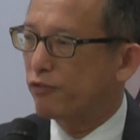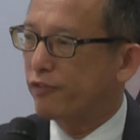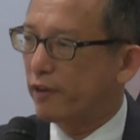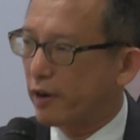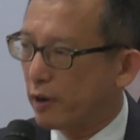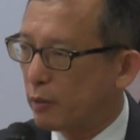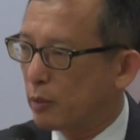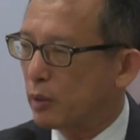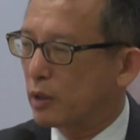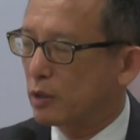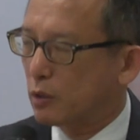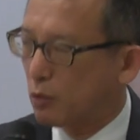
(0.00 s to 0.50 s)

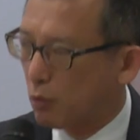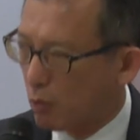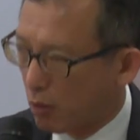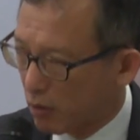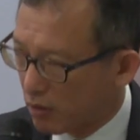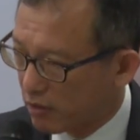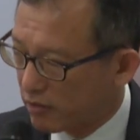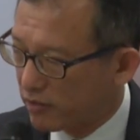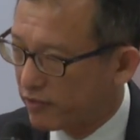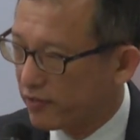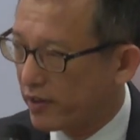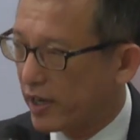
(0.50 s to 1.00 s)
very well
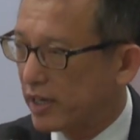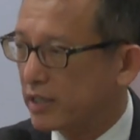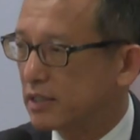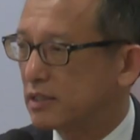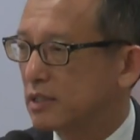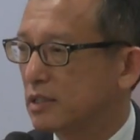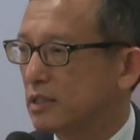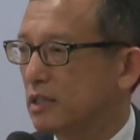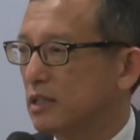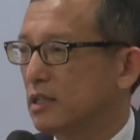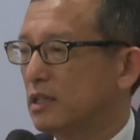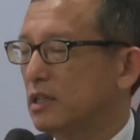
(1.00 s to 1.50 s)
qualified
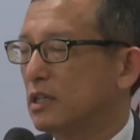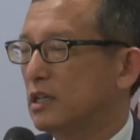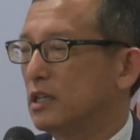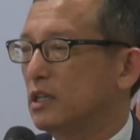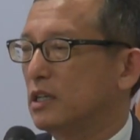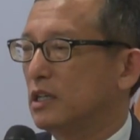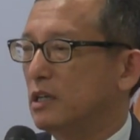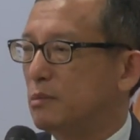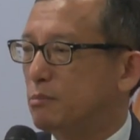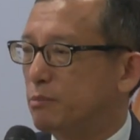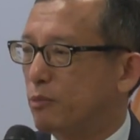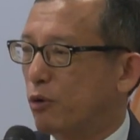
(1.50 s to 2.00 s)

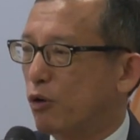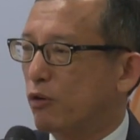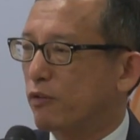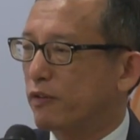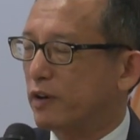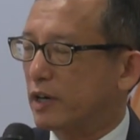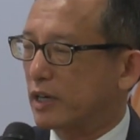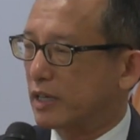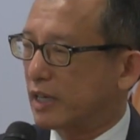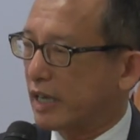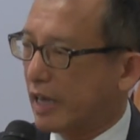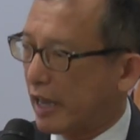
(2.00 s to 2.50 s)
in both
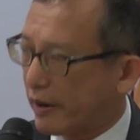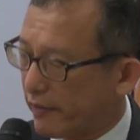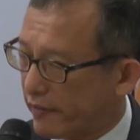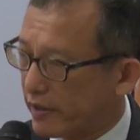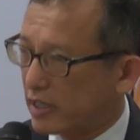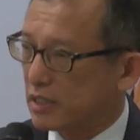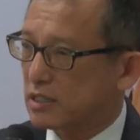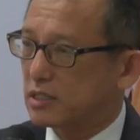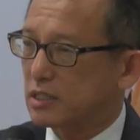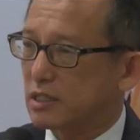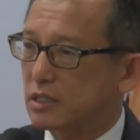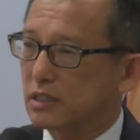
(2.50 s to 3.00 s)
her
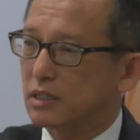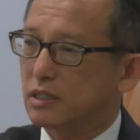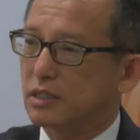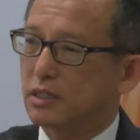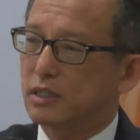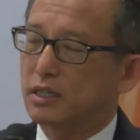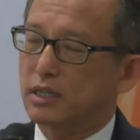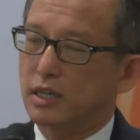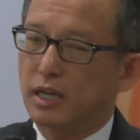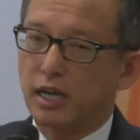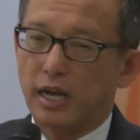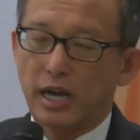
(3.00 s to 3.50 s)
character
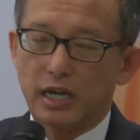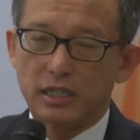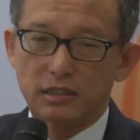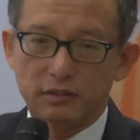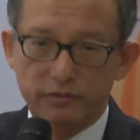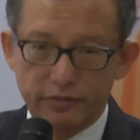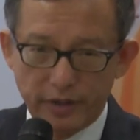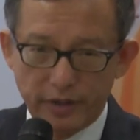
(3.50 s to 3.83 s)
and her